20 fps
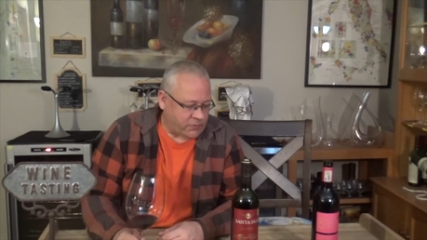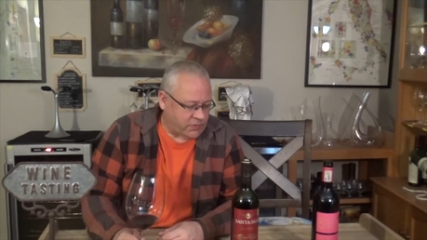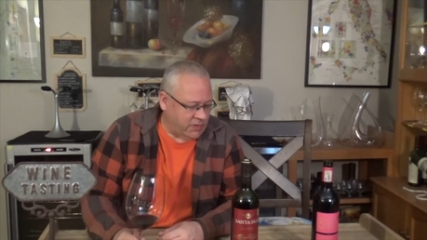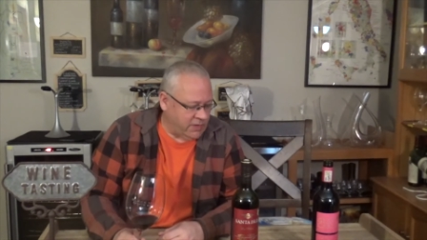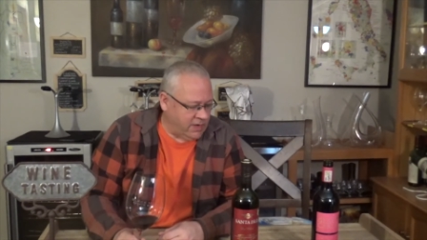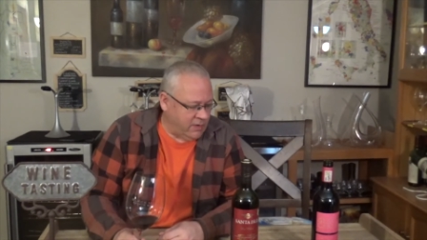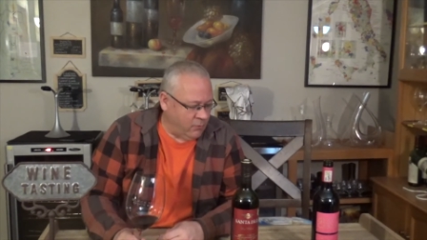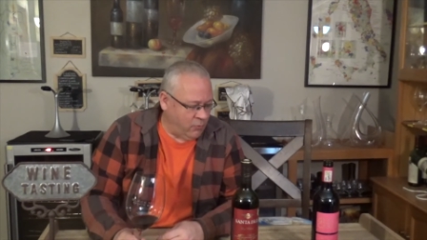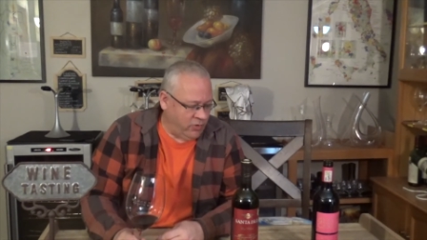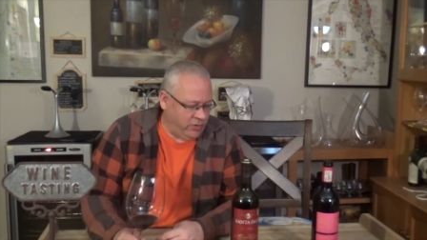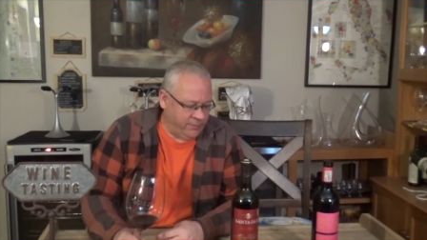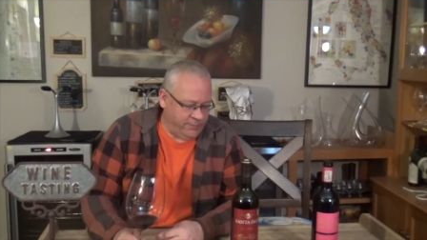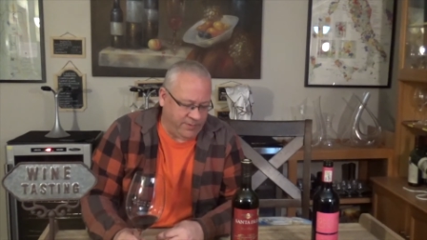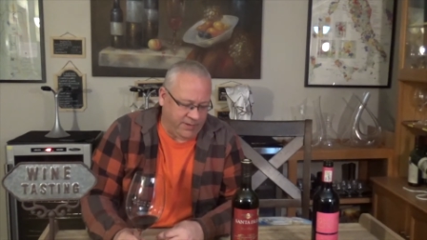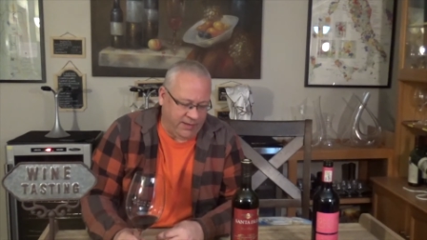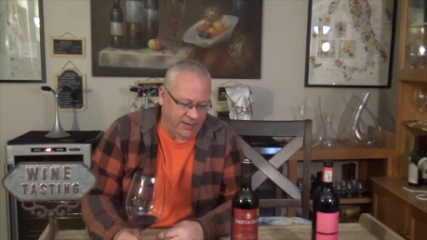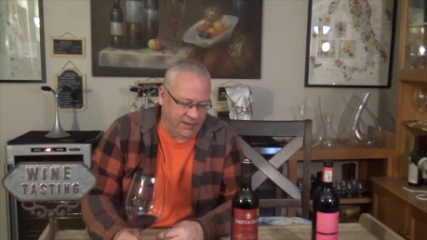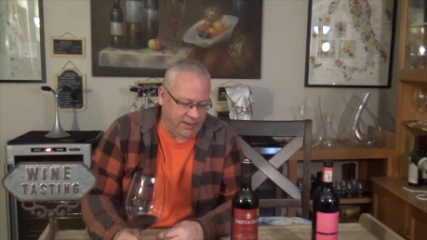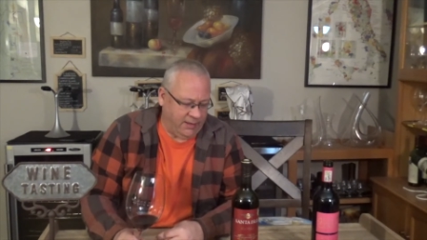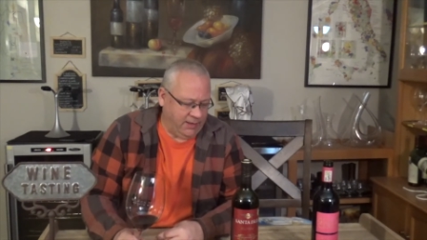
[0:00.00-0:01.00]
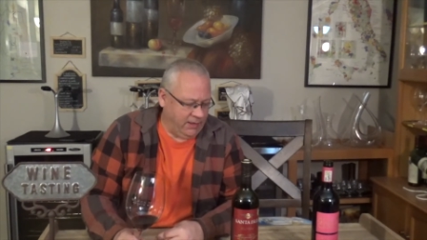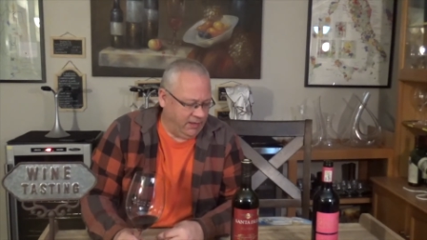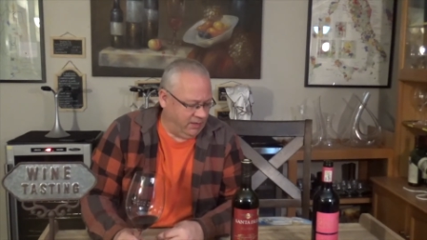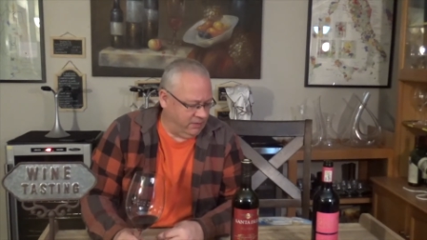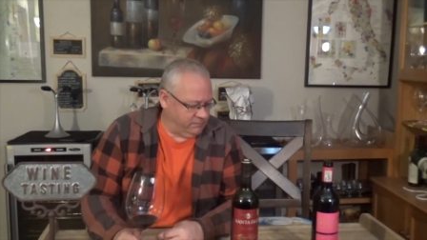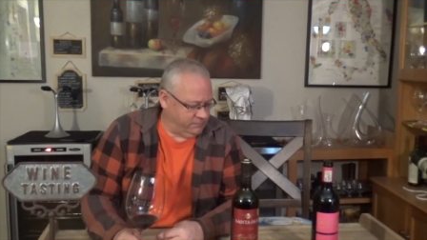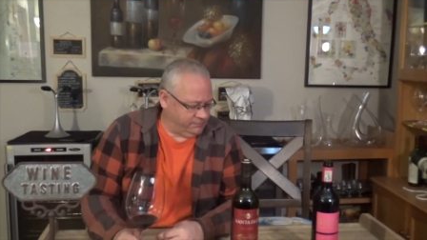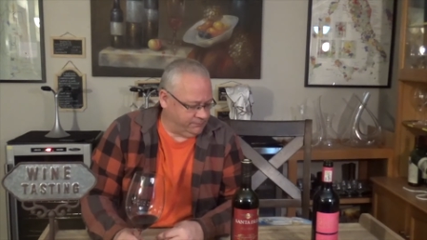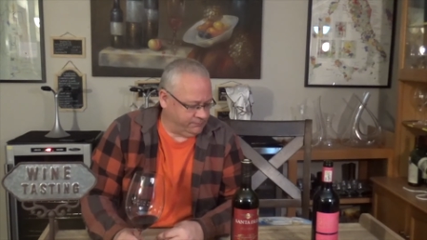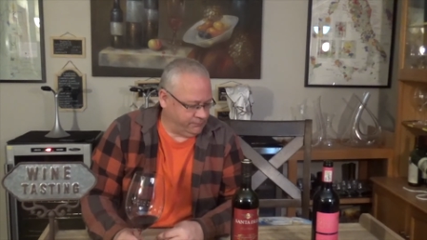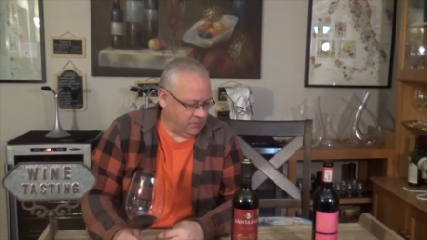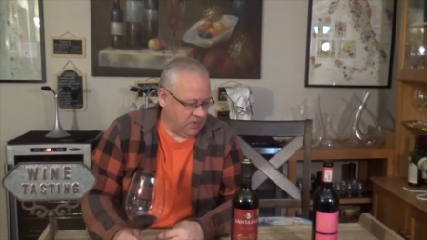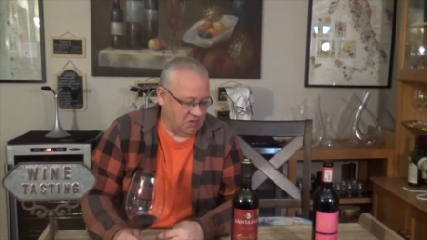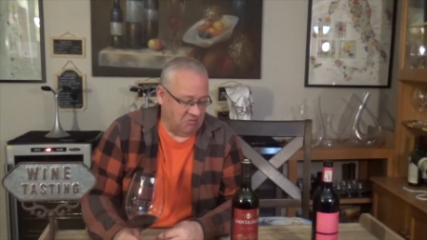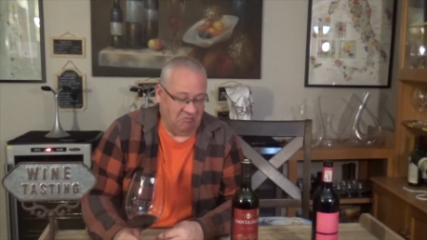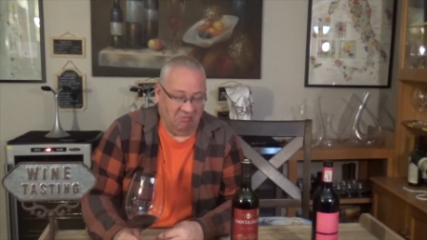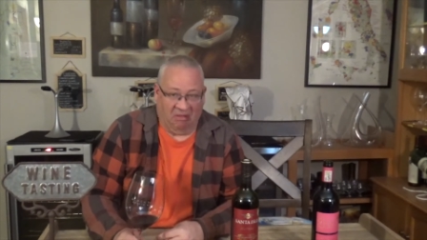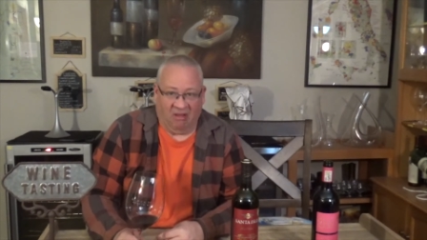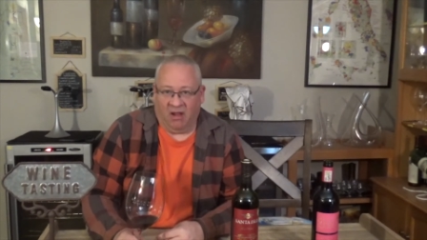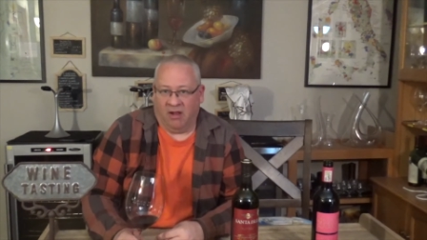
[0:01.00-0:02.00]
it would be,
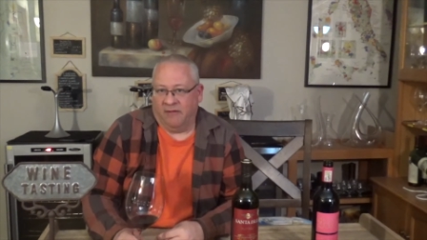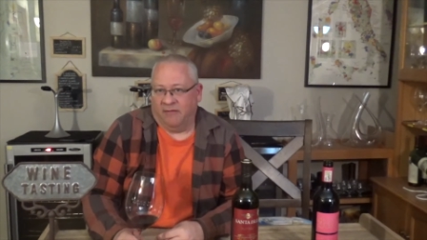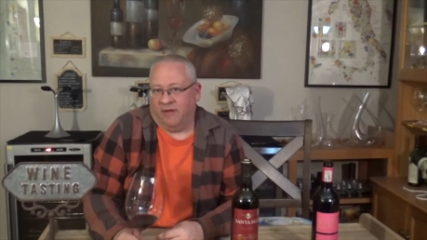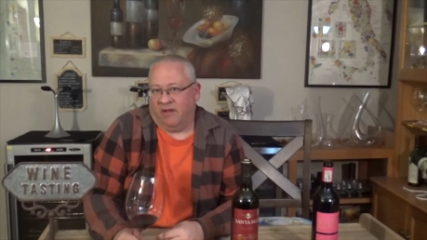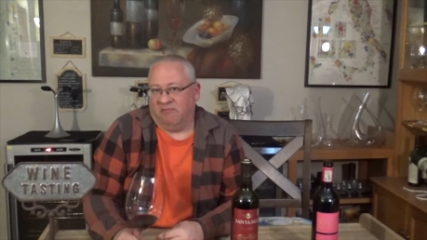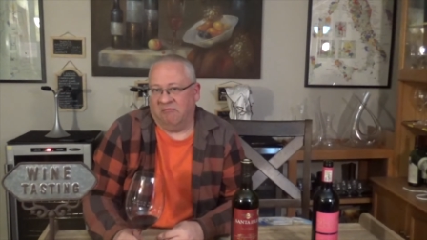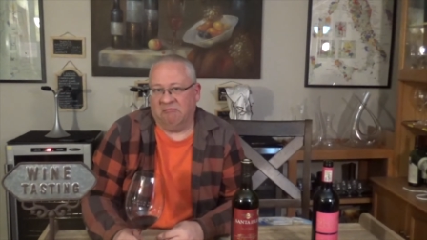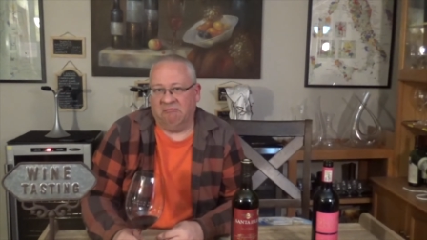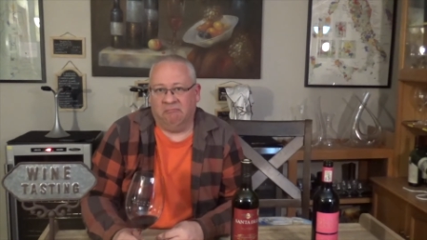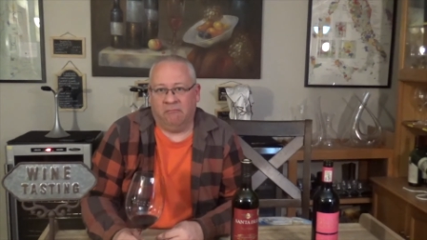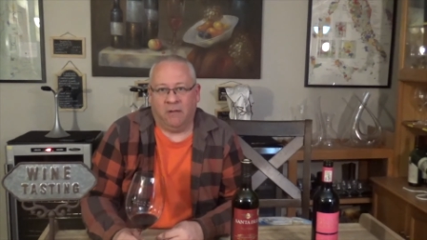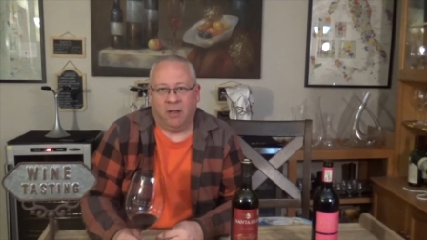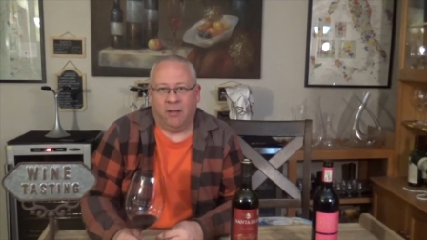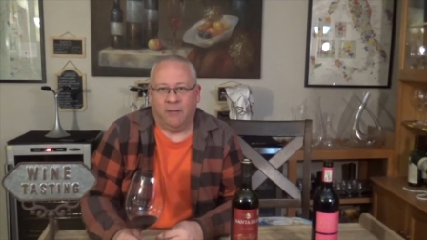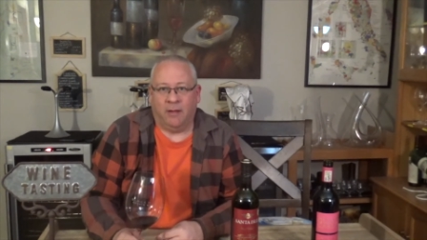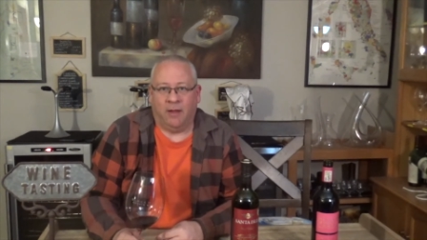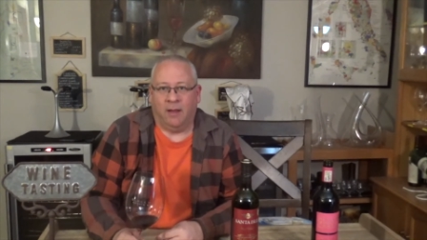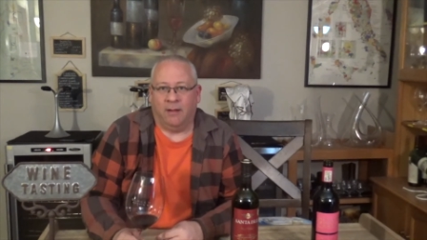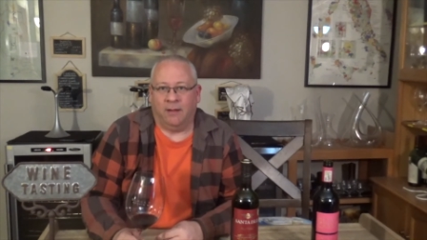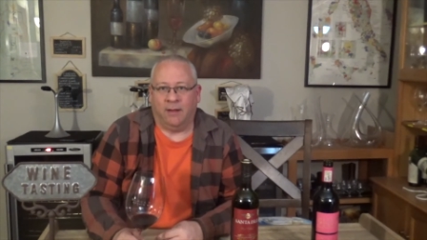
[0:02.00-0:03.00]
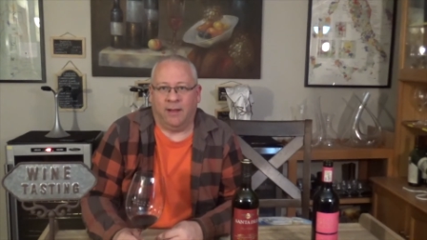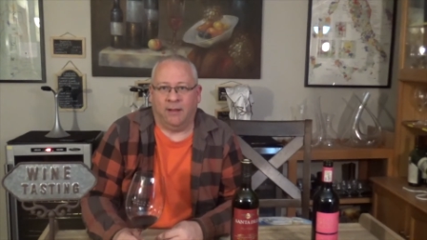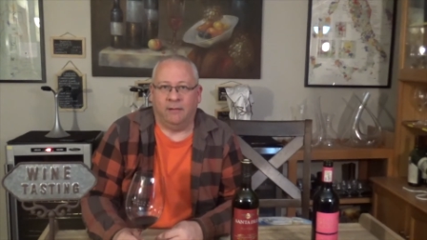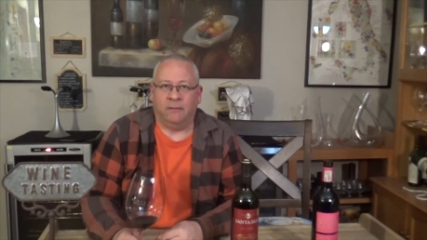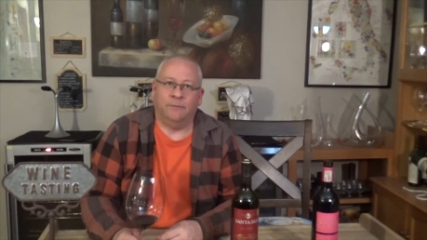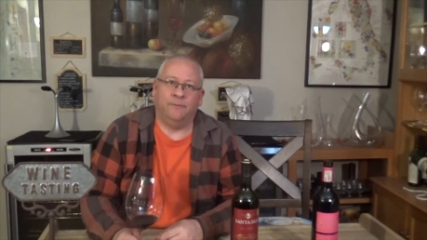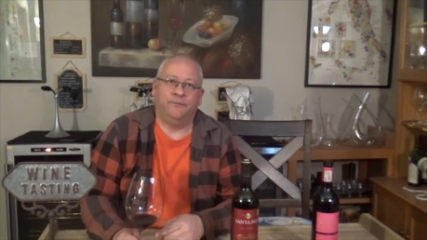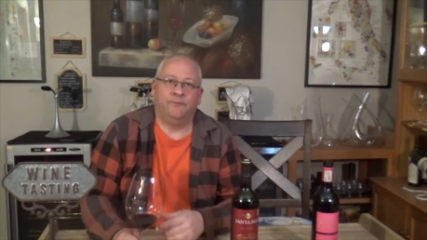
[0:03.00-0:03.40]
I'll